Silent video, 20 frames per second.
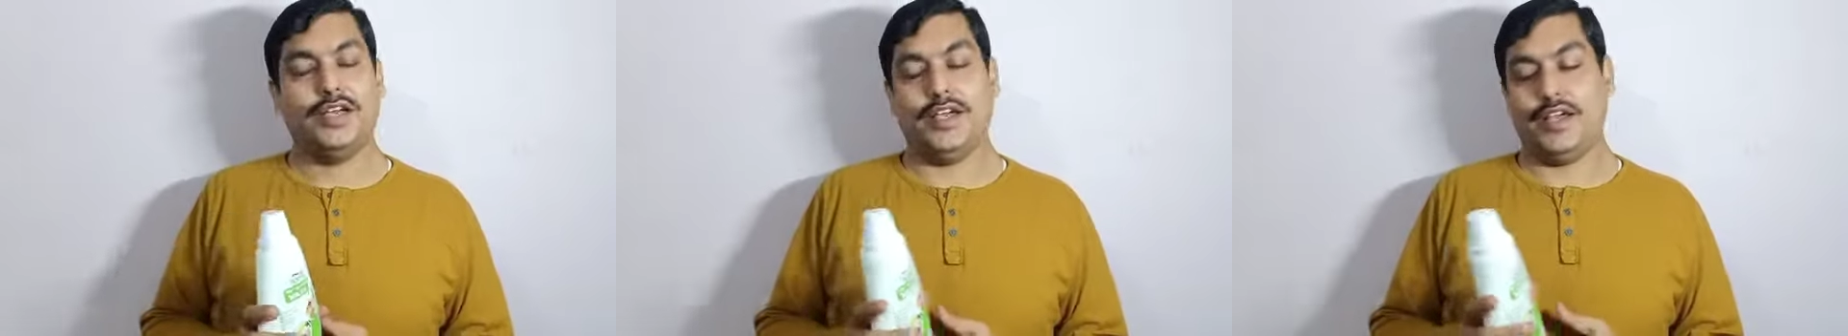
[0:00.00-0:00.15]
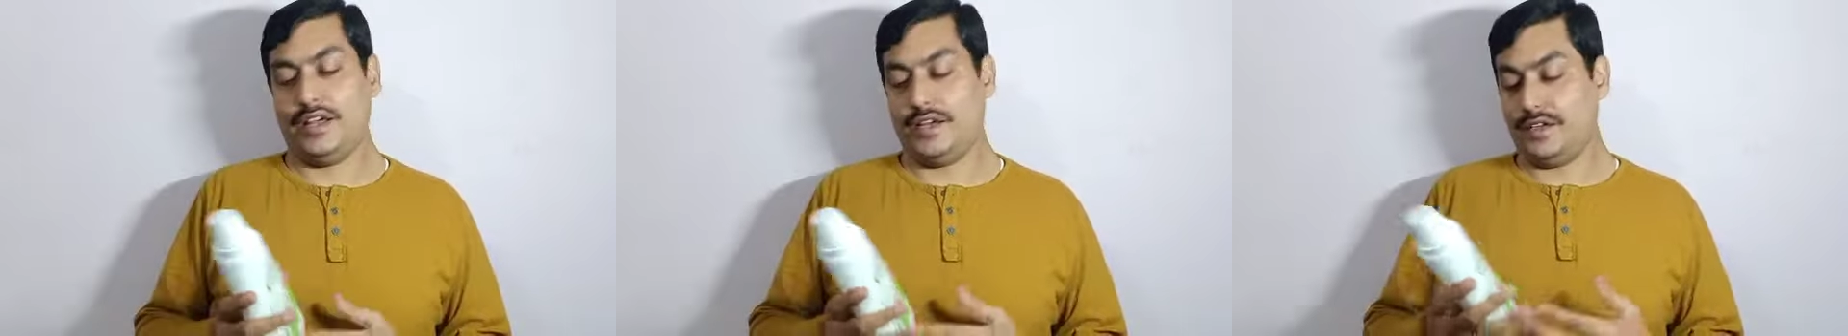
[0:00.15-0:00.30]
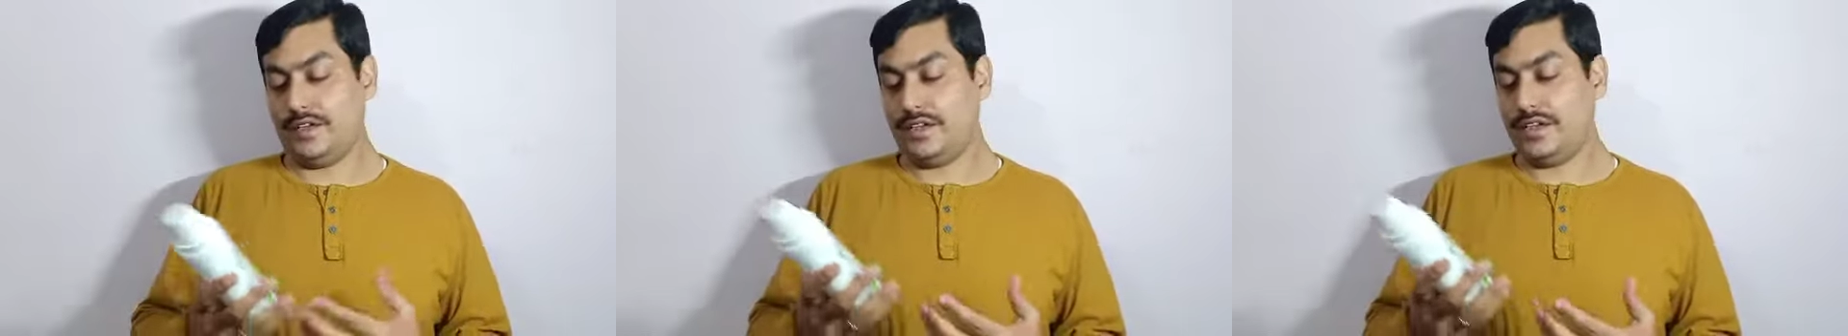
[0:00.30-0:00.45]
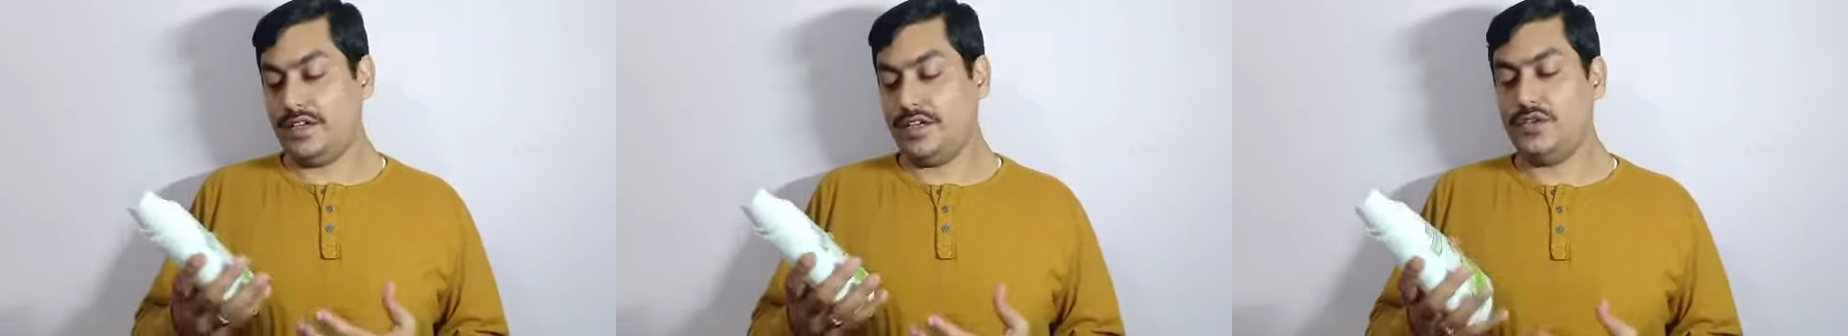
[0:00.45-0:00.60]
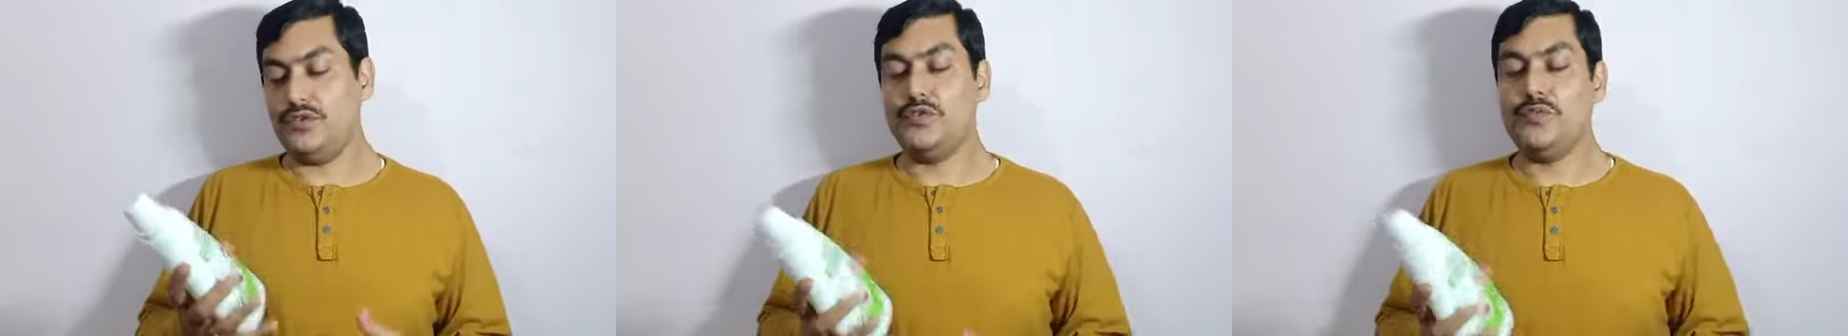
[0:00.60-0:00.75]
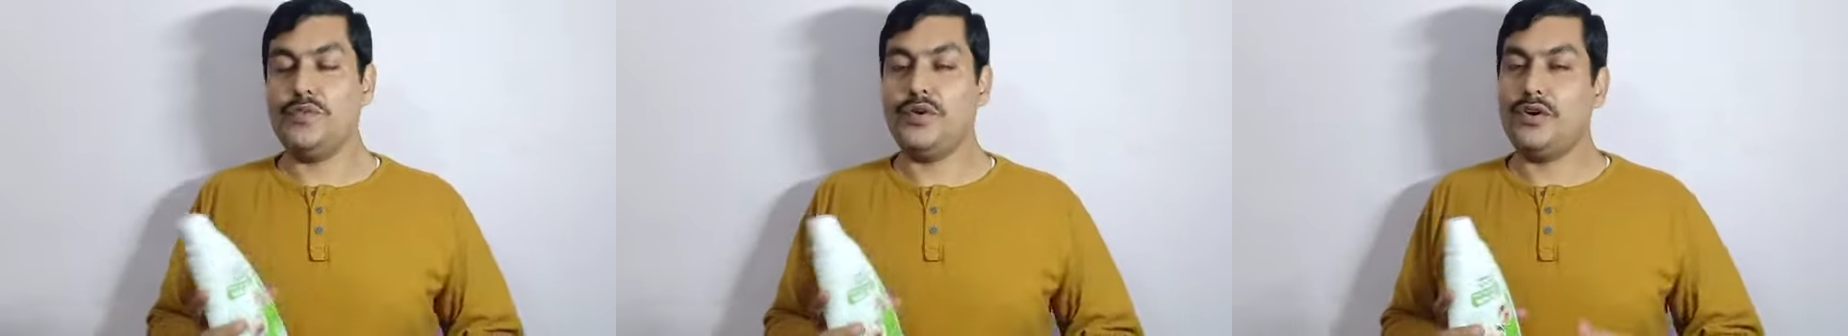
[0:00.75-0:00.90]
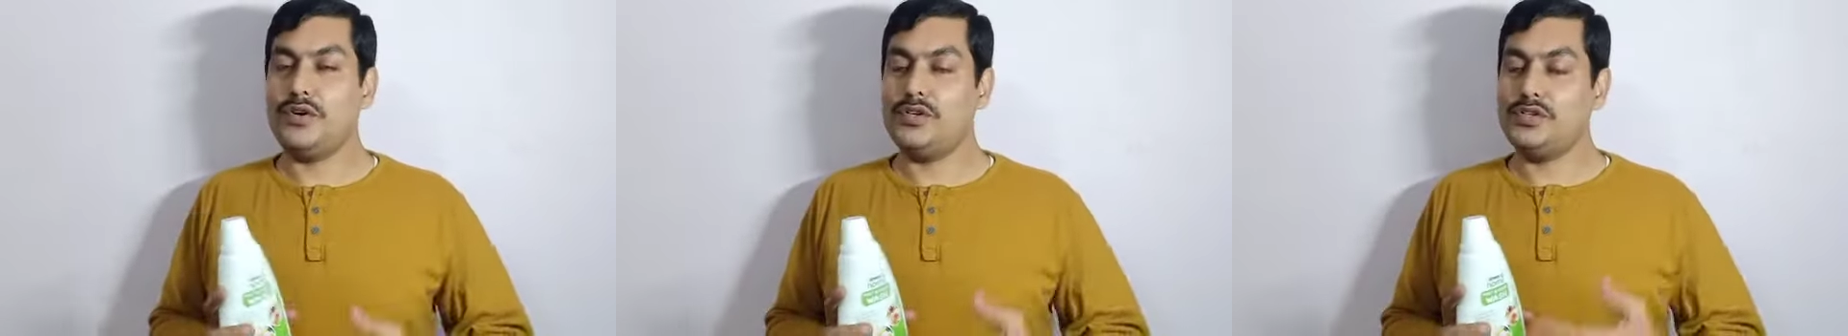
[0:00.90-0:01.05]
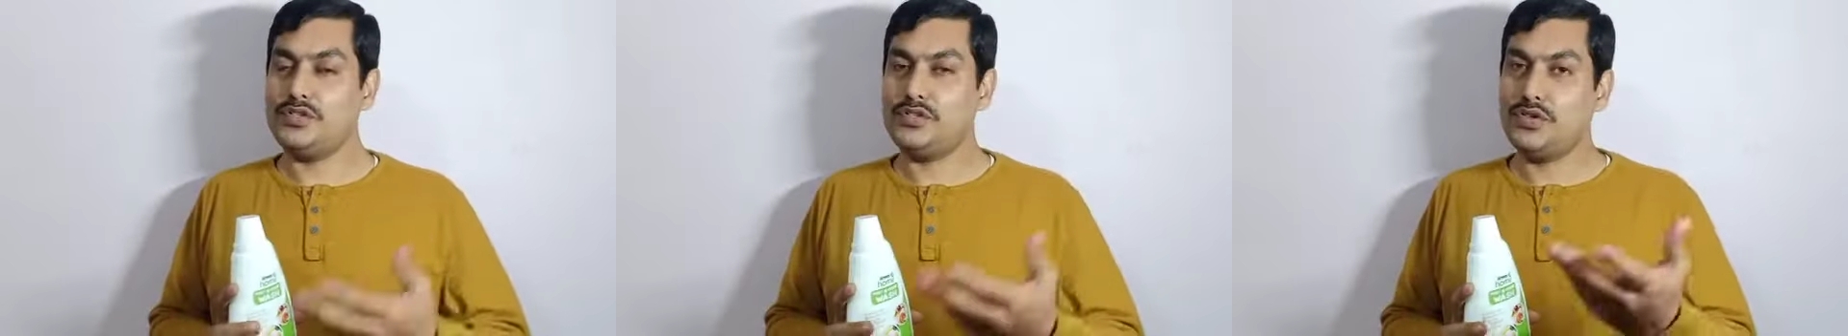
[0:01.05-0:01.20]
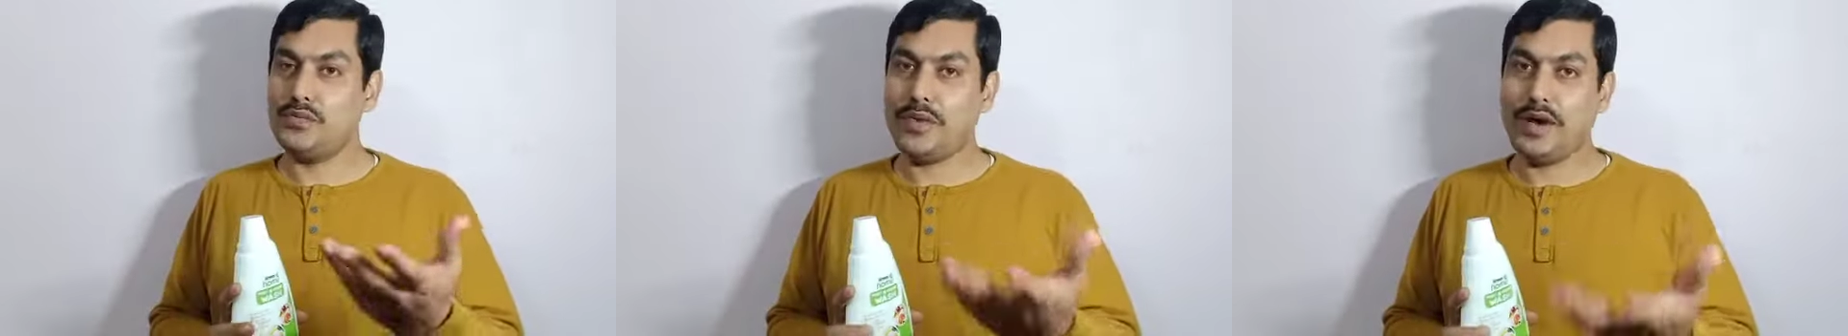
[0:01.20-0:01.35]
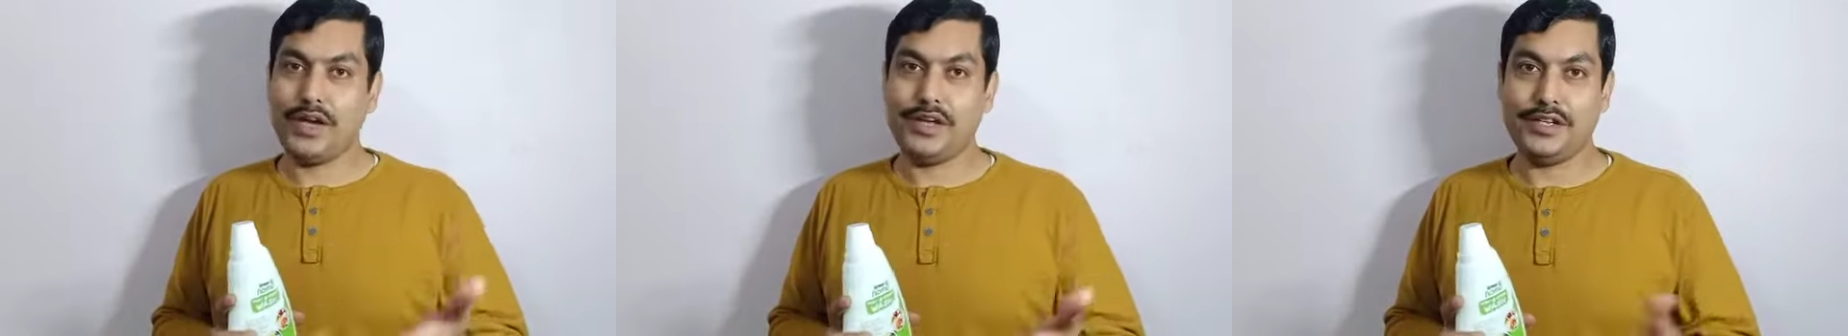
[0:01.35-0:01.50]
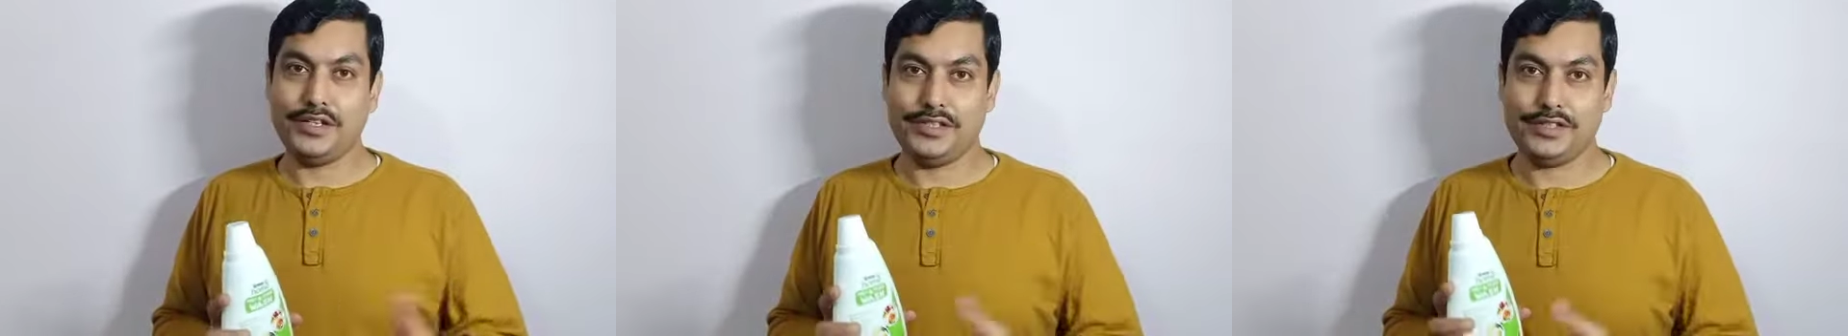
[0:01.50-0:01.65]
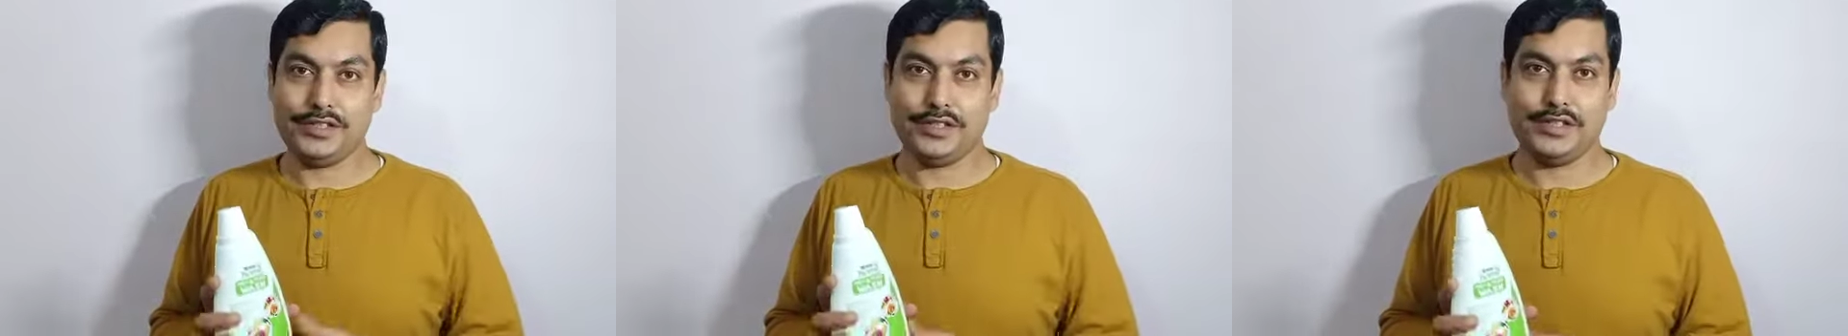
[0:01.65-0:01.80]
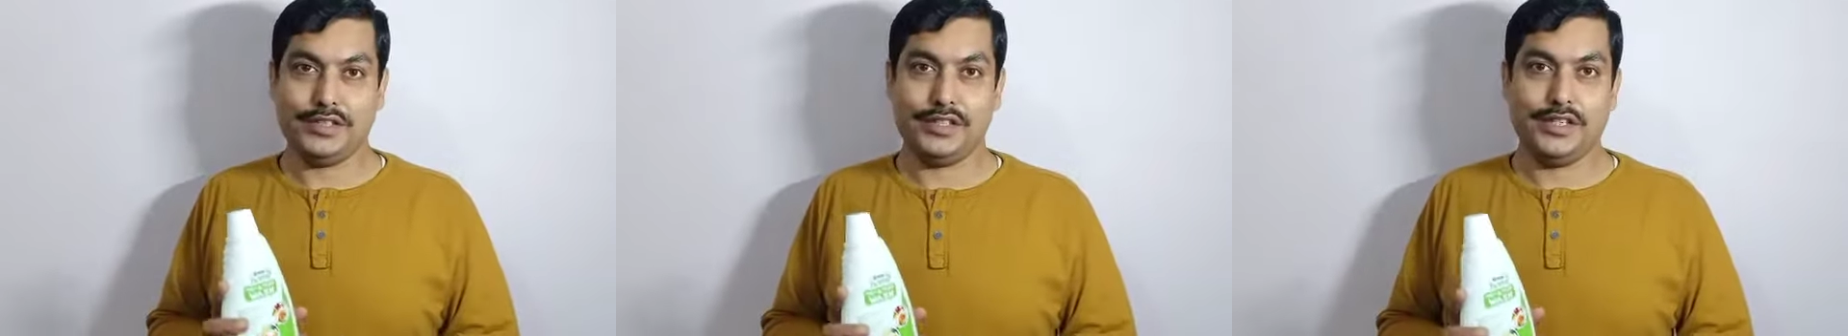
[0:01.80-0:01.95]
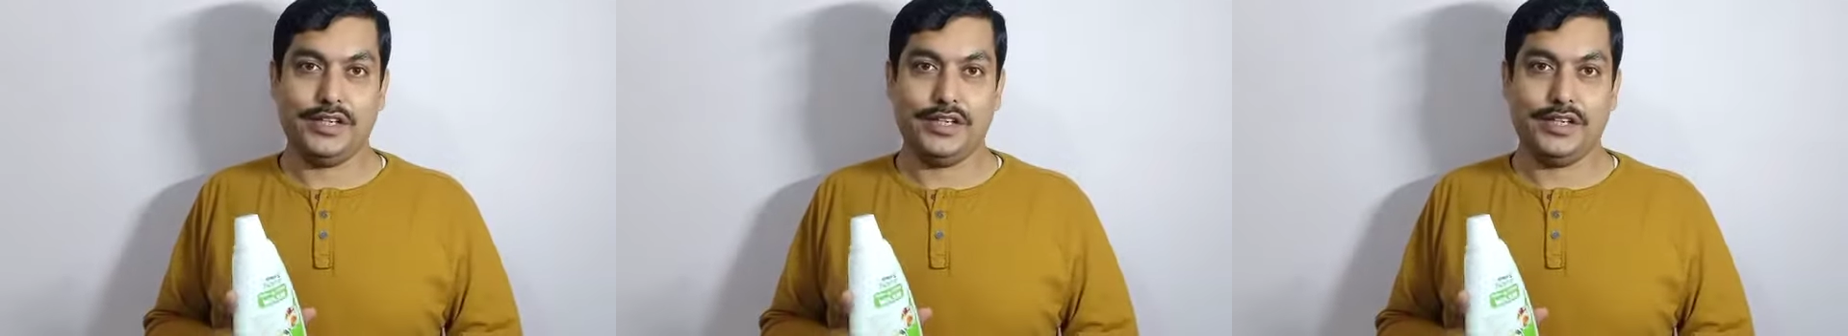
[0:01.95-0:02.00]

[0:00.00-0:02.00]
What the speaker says: and you may also buy it,